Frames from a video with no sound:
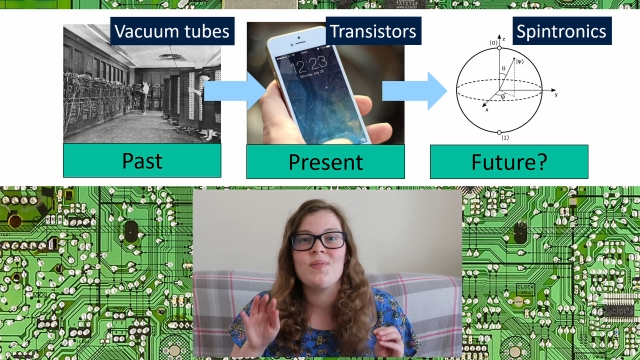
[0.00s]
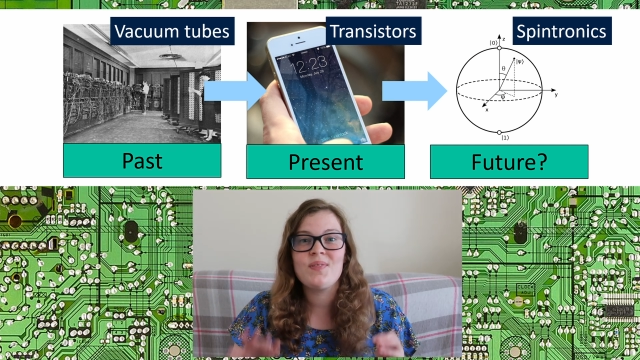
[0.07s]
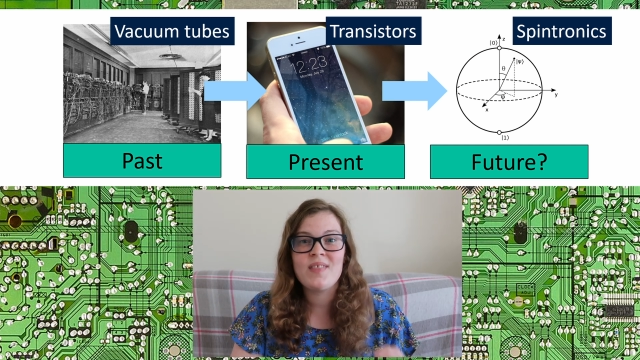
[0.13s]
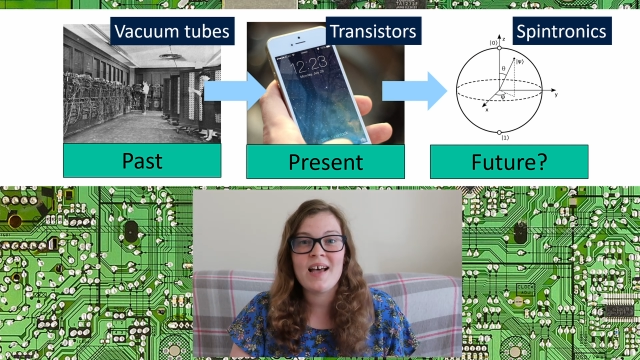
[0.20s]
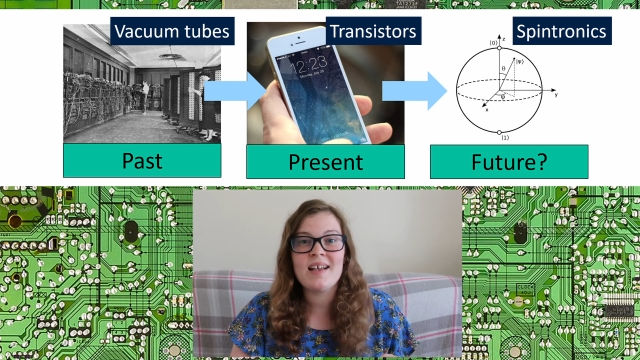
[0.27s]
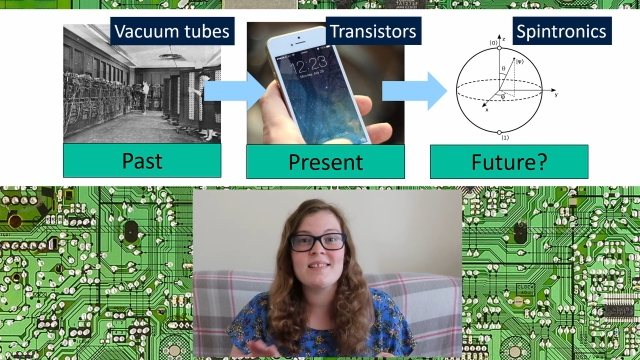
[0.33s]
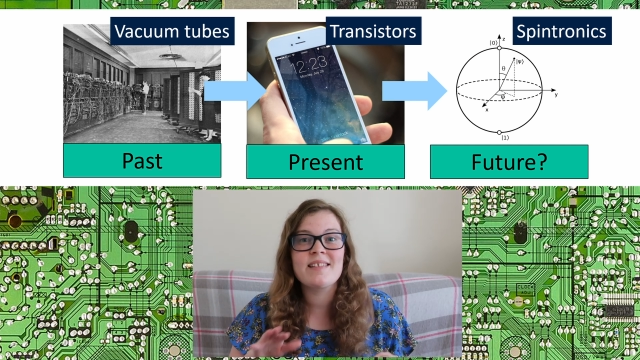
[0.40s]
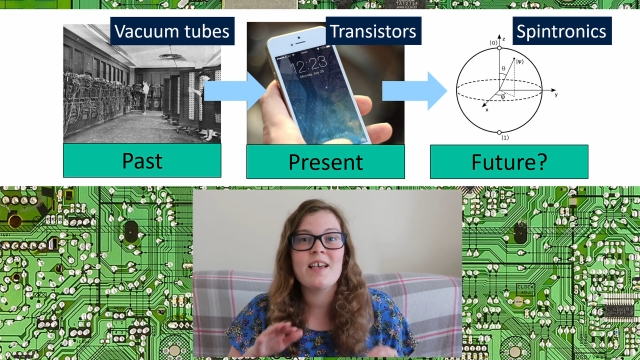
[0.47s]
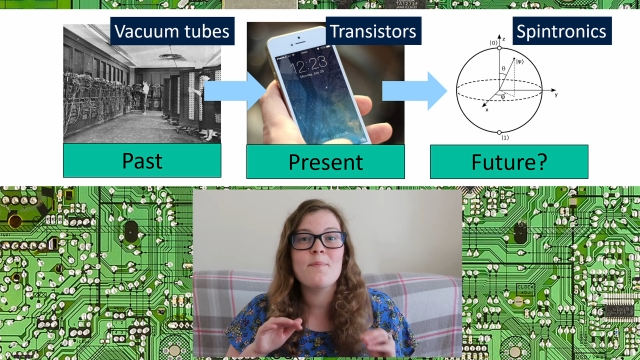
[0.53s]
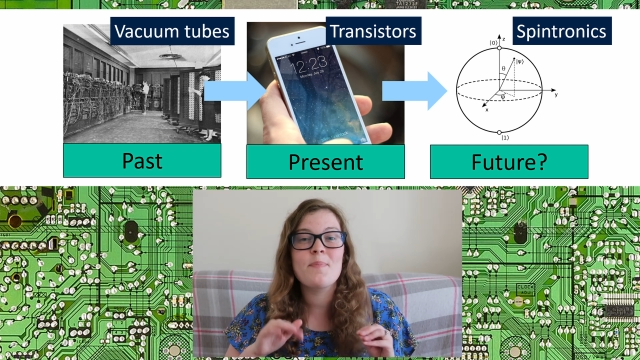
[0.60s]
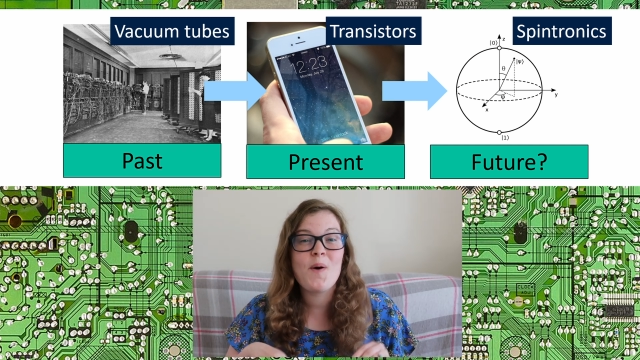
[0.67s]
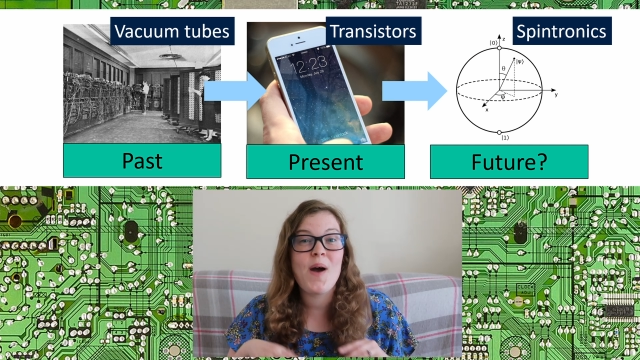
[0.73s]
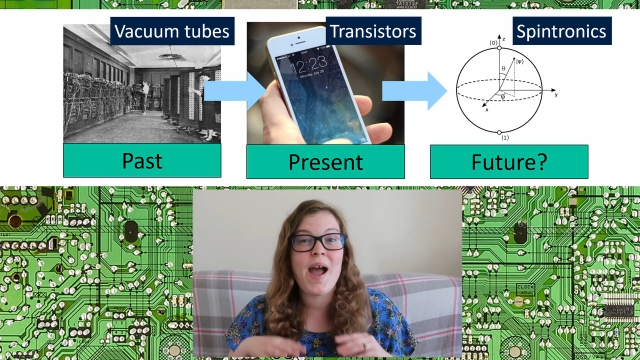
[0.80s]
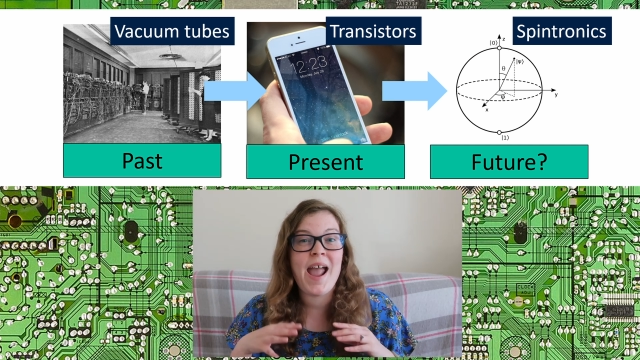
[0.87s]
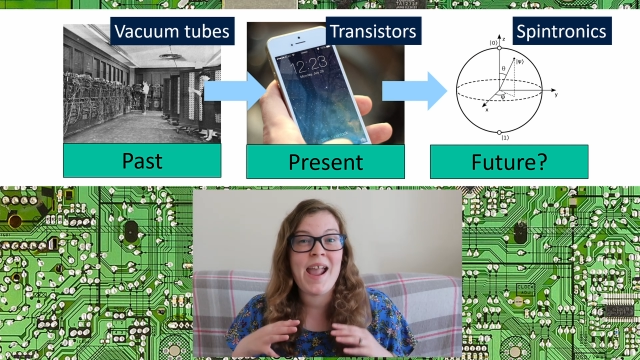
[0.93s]
That's
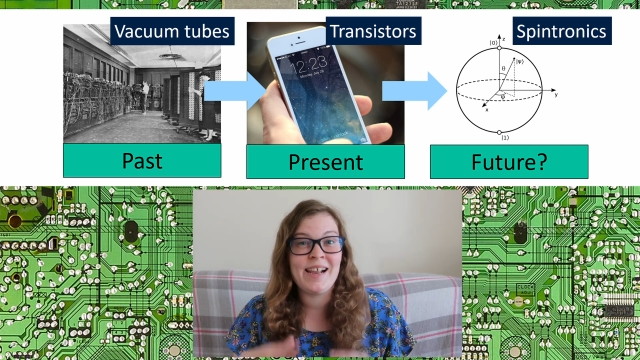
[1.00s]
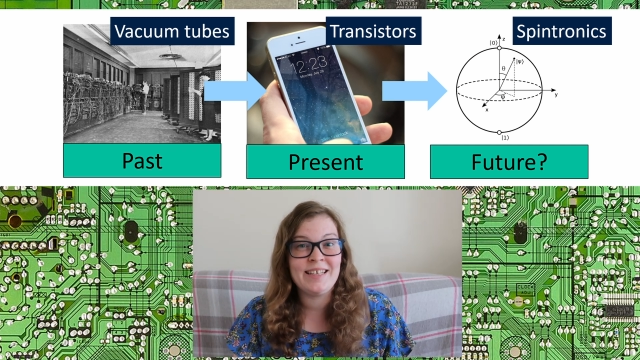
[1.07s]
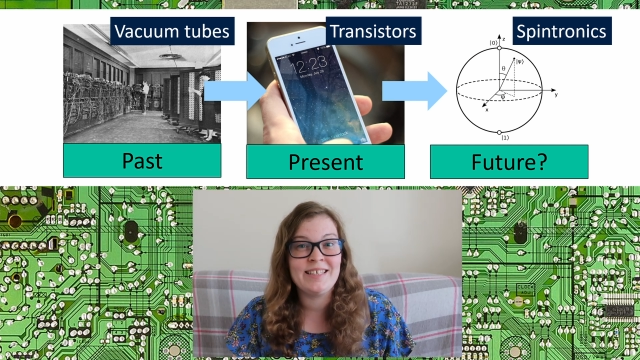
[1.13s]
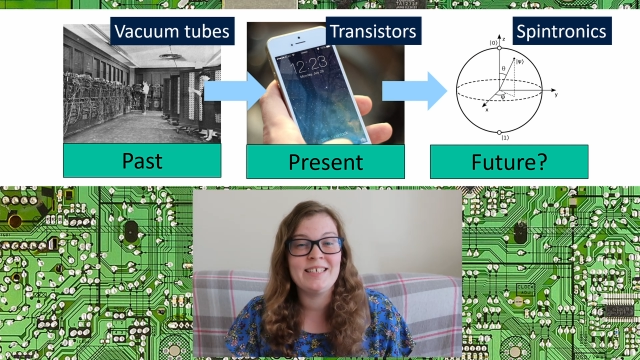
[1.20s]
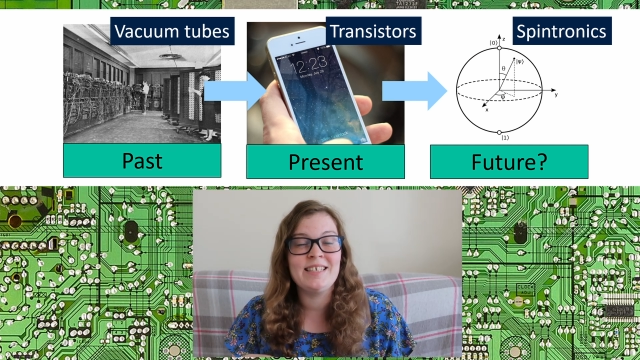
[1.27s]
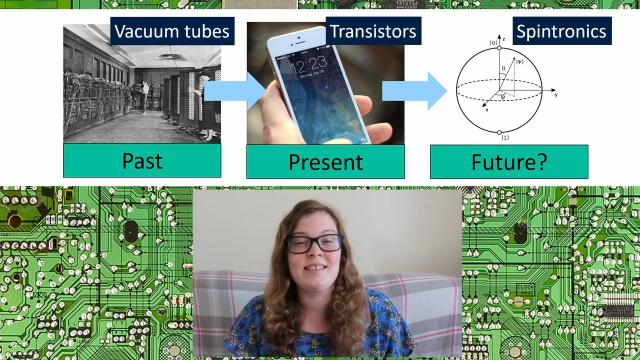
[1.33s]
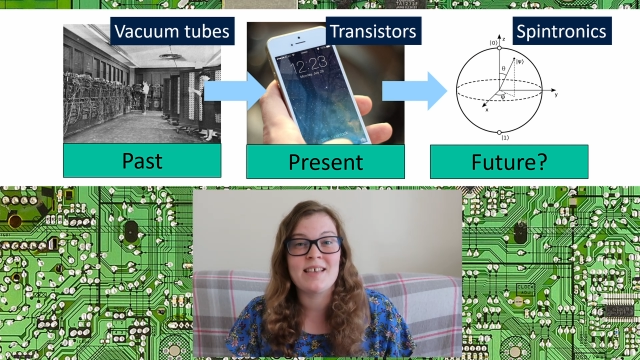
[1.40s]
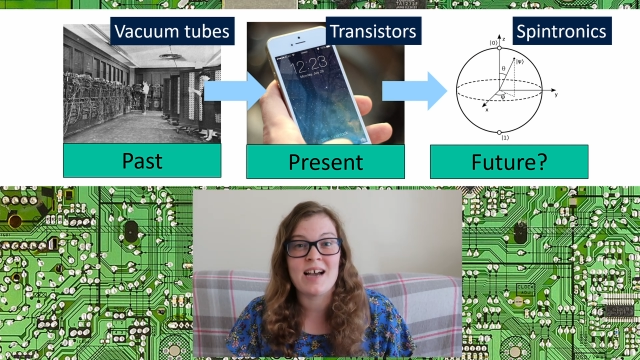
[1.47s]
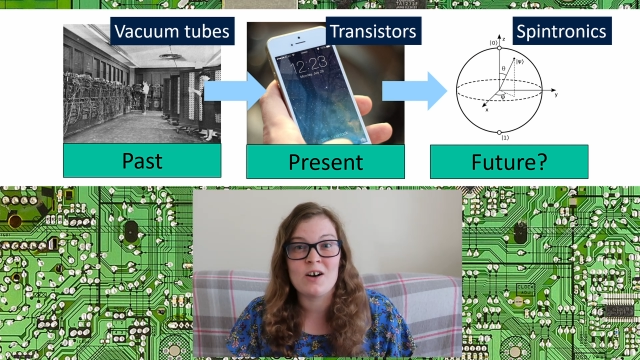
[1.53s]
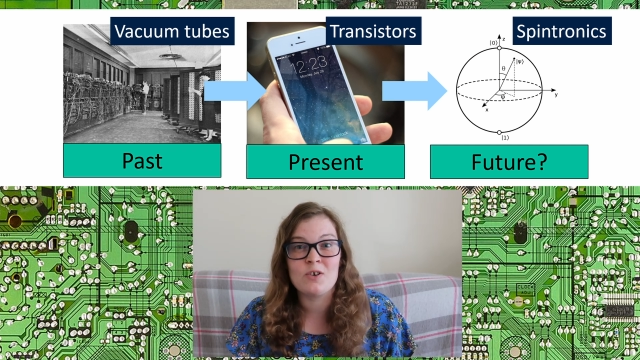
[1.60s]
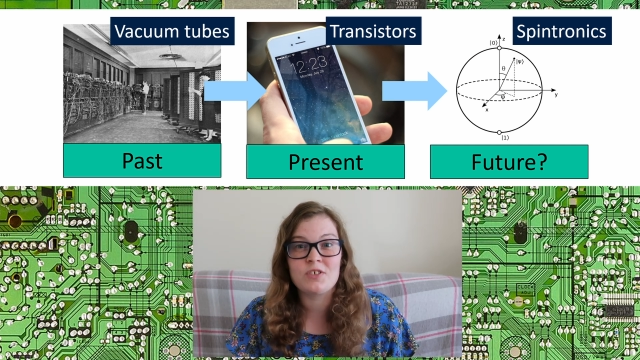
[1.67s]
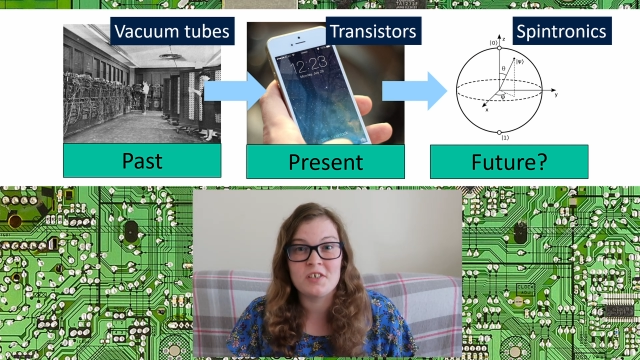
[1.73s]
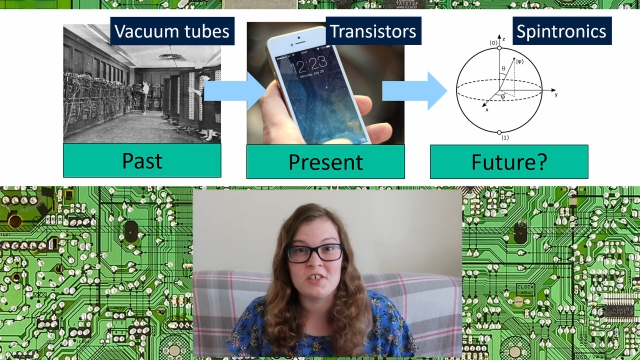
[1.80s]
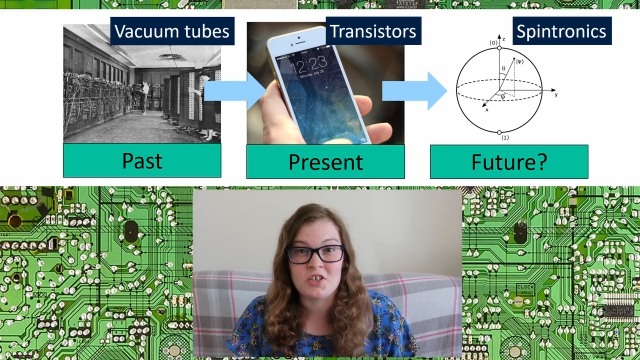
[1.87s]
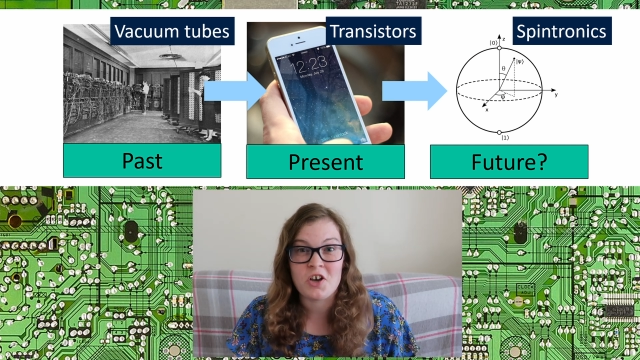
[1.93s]
about
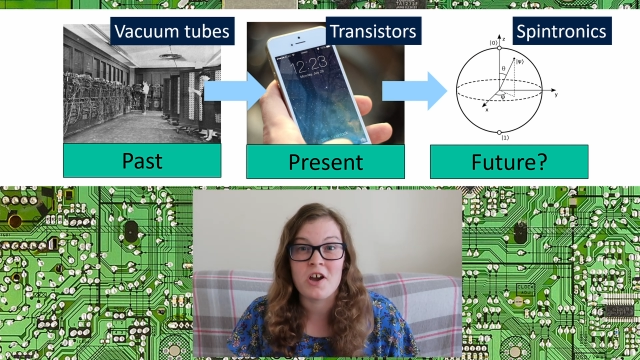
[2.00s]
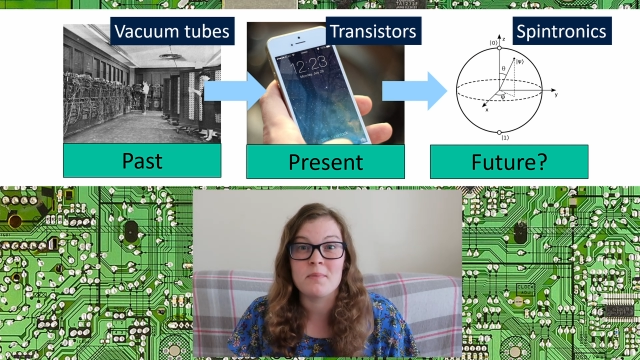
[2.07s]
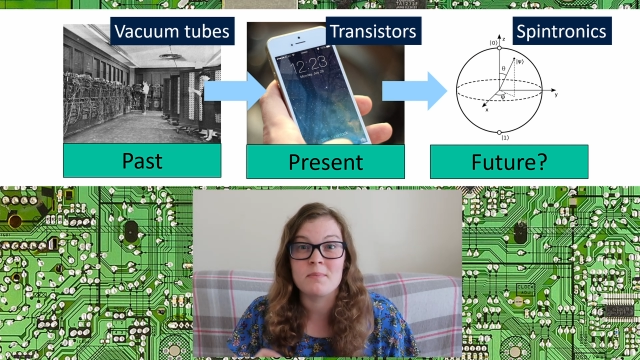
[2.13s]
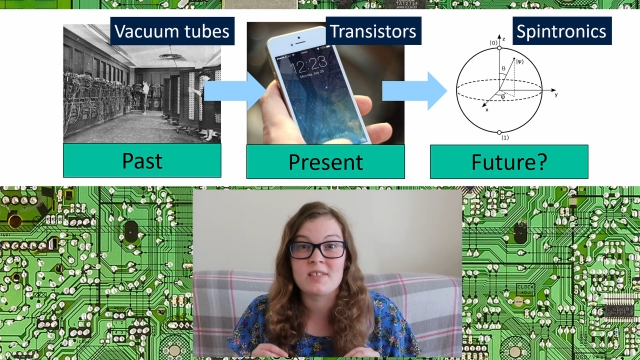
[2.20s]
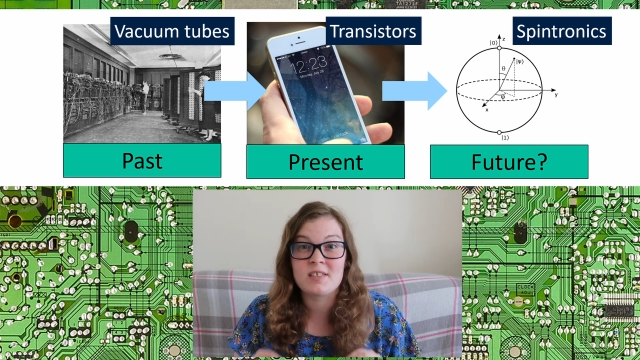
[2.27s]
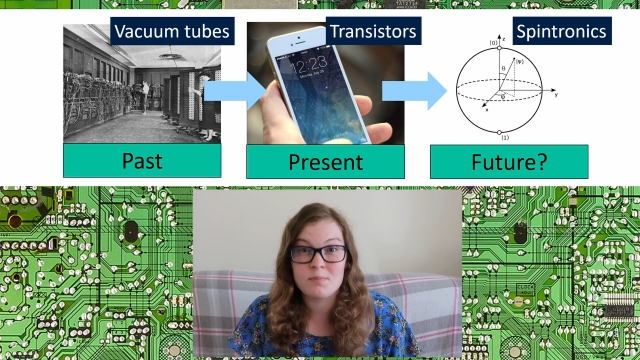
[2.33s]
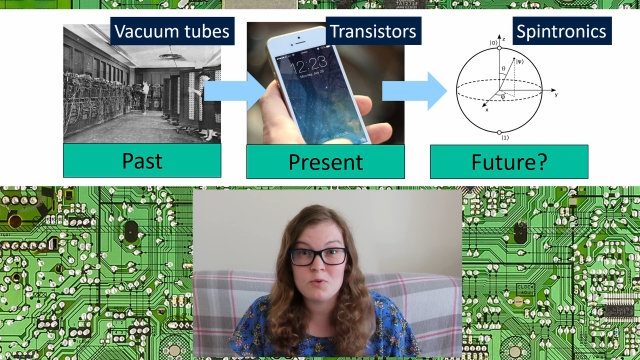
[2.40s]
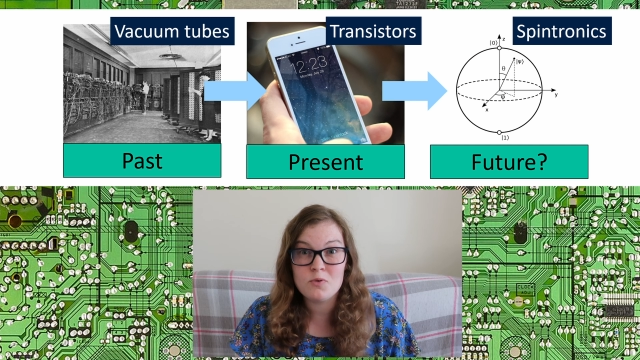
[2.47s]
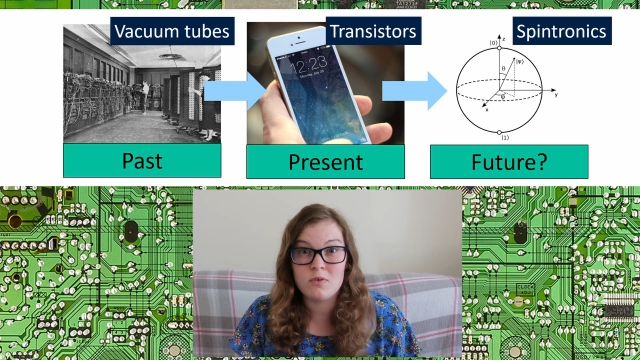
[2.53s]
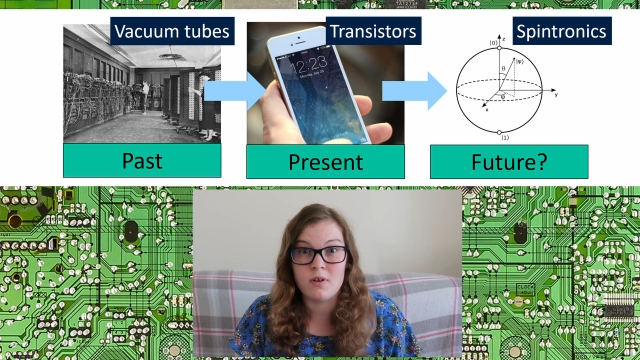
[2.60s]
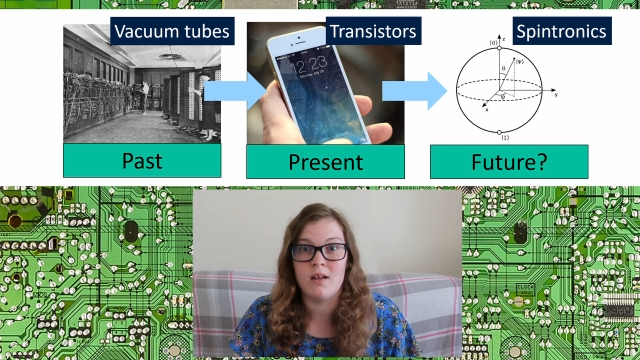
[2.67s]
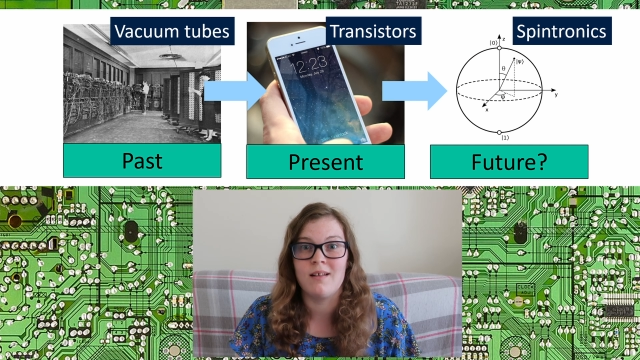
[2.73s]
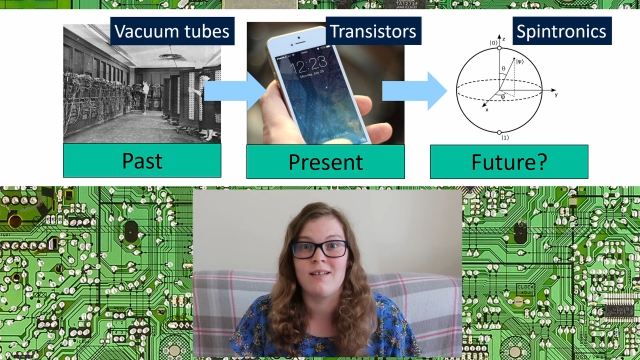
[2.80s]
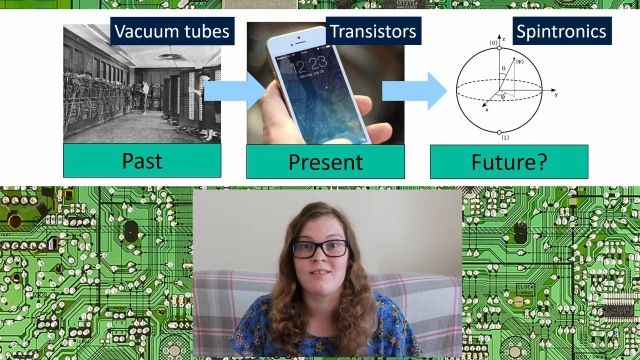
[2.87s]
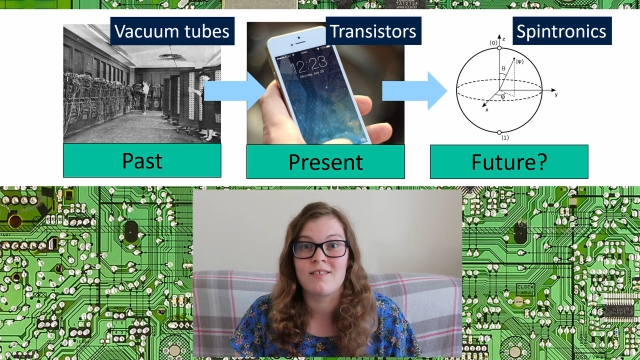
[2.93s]
80,000 times smaller